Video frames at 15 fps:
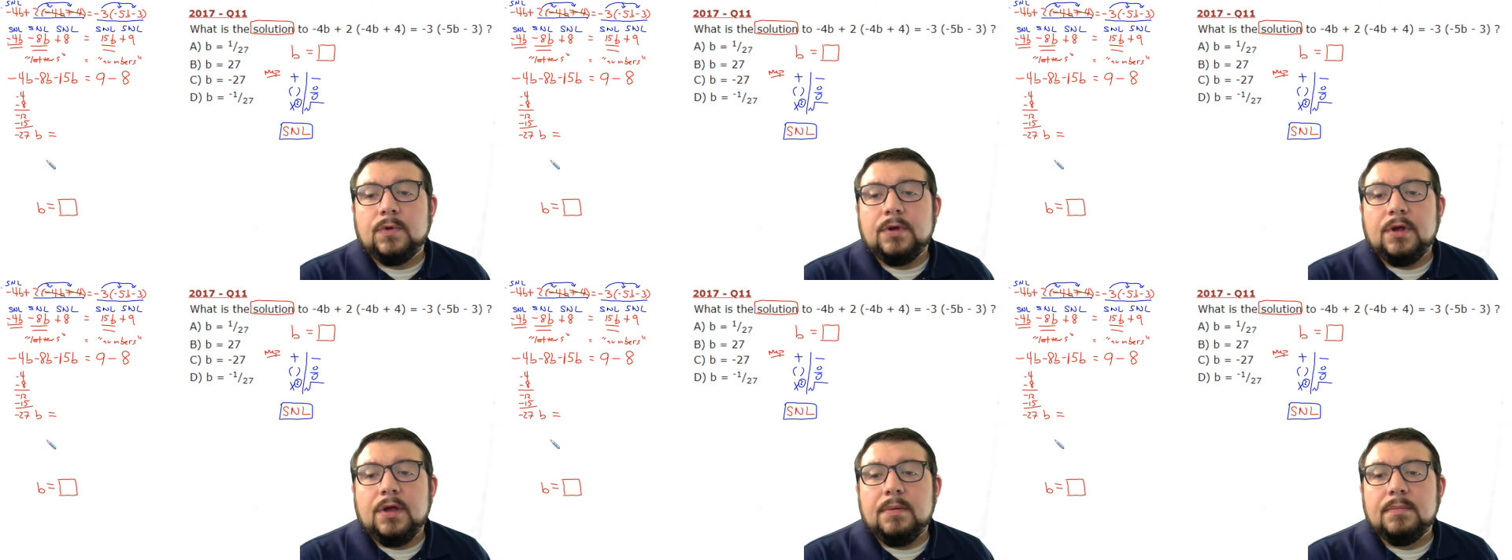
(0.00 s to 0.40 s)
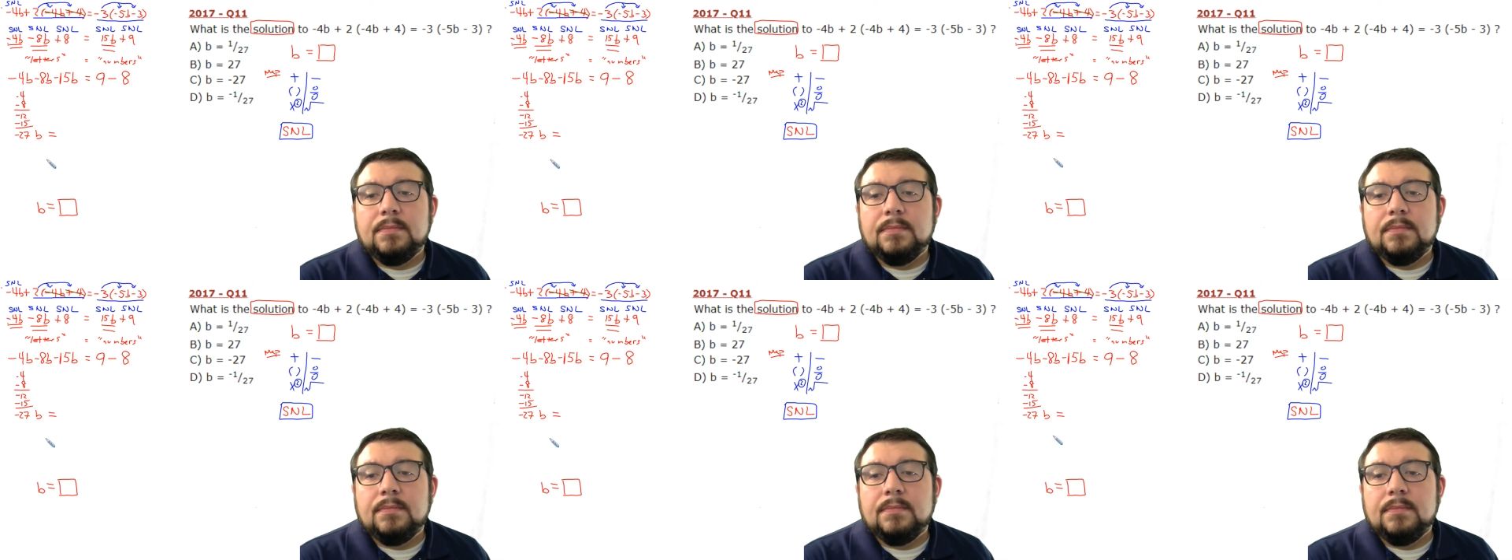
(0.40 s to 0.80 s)
Okay.
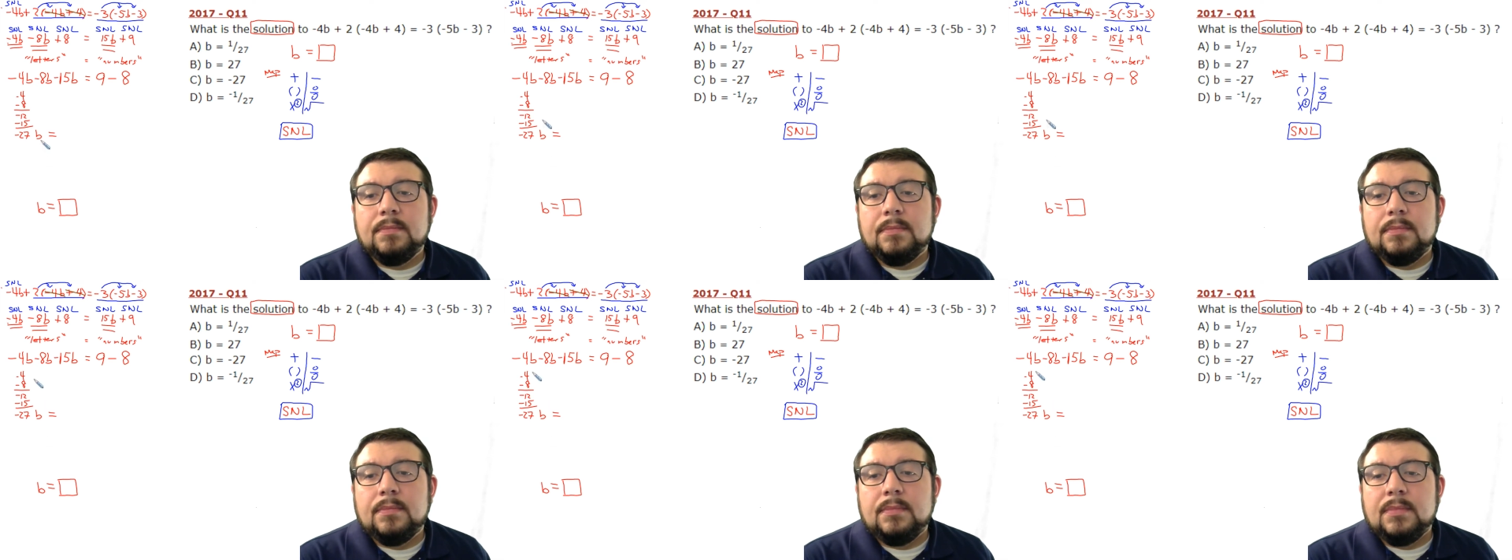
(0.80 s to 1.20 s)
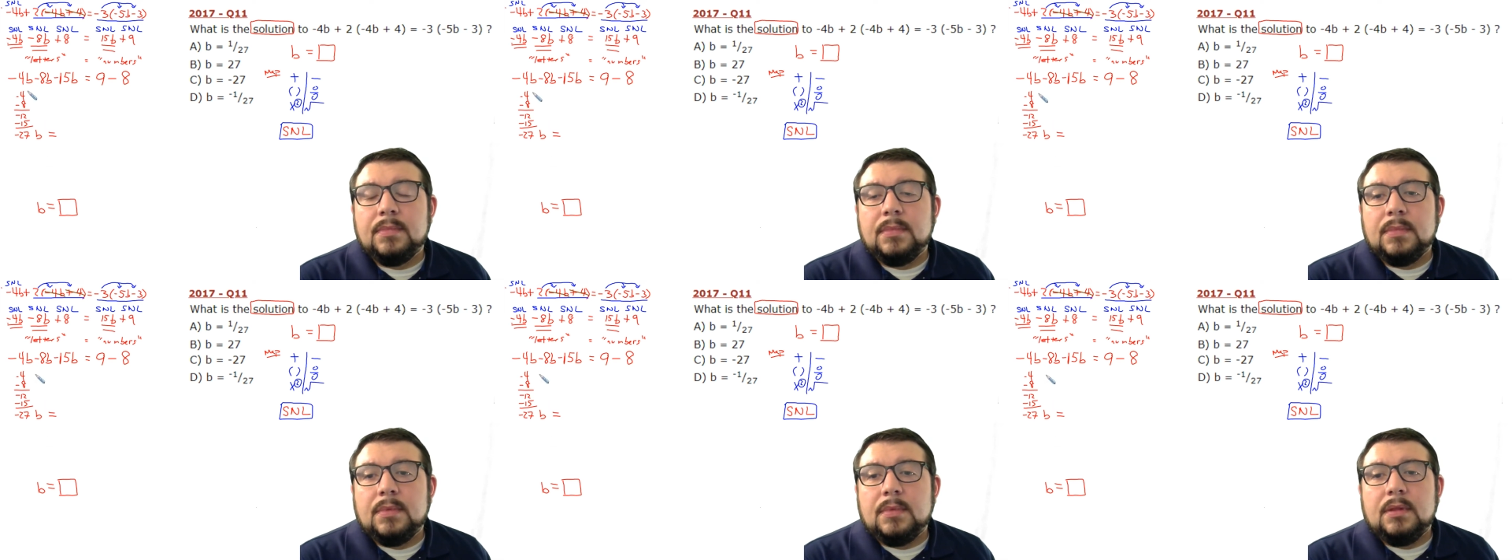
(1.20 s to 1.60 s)

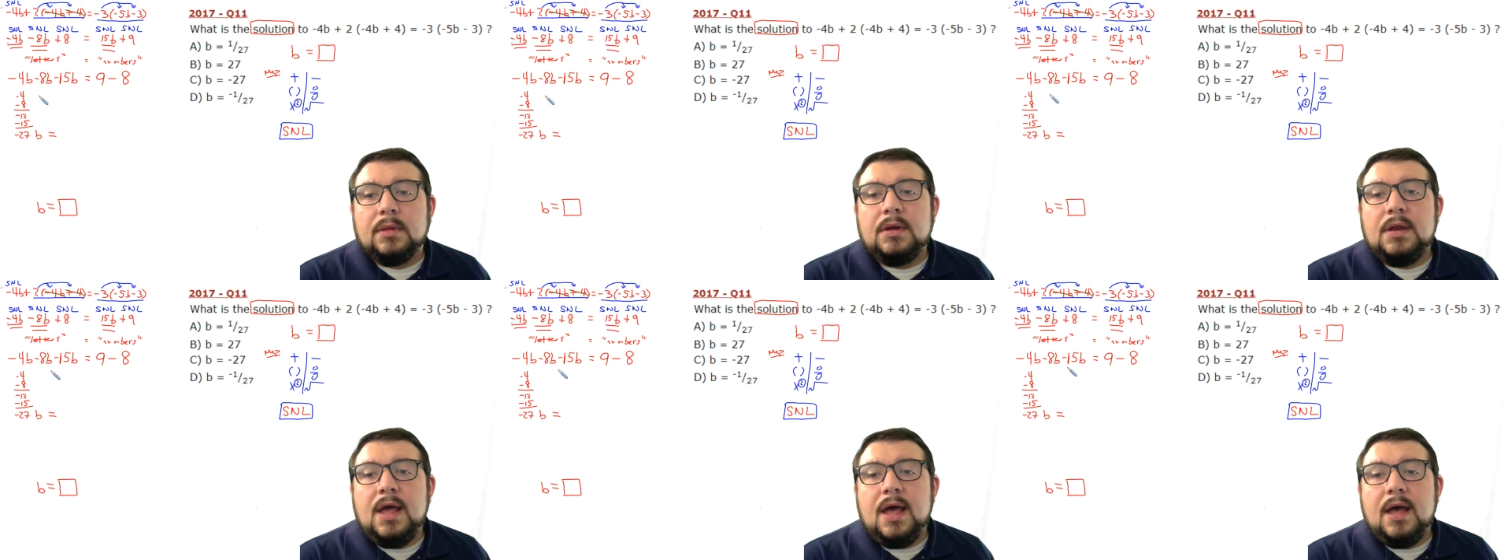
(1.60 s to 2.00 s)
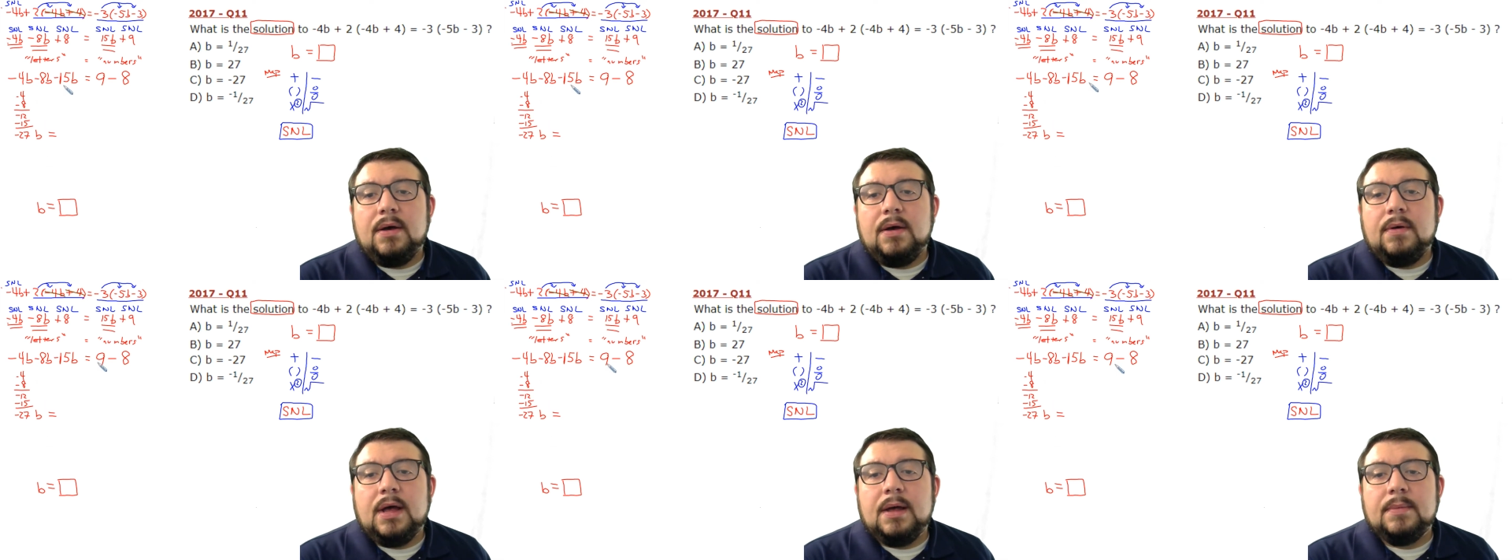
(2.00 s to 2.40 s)

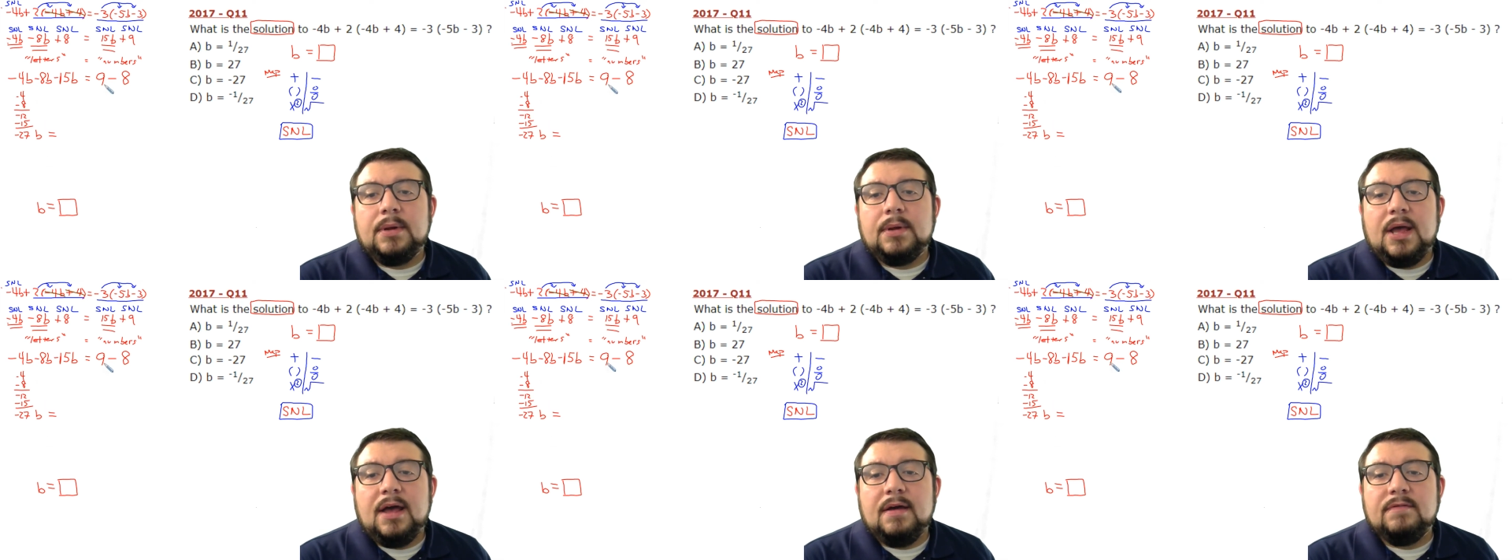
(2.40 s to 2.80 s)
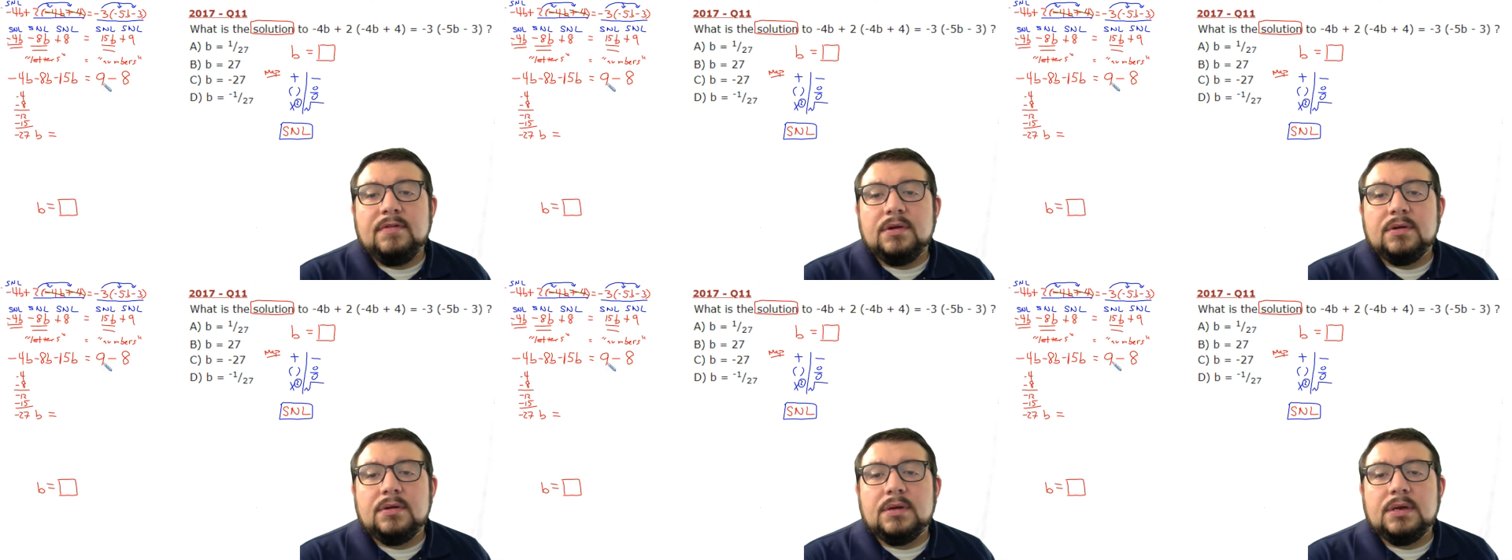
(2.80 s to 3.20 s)
Now I'm going to have
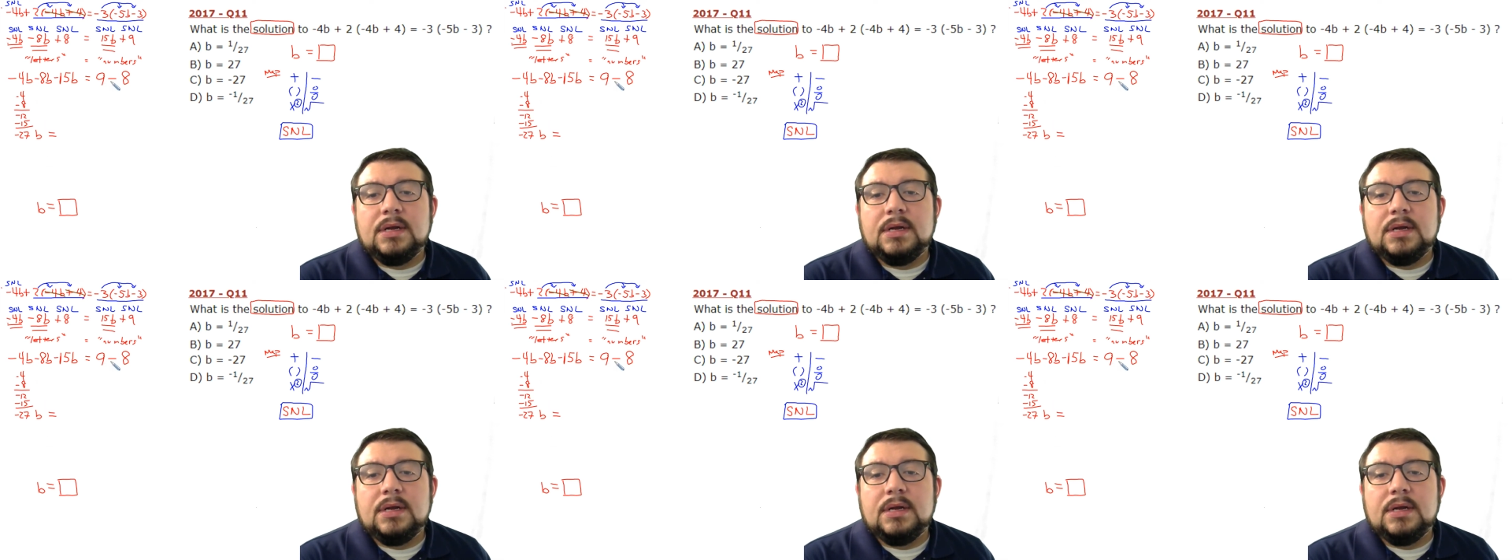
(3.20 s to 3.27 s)
here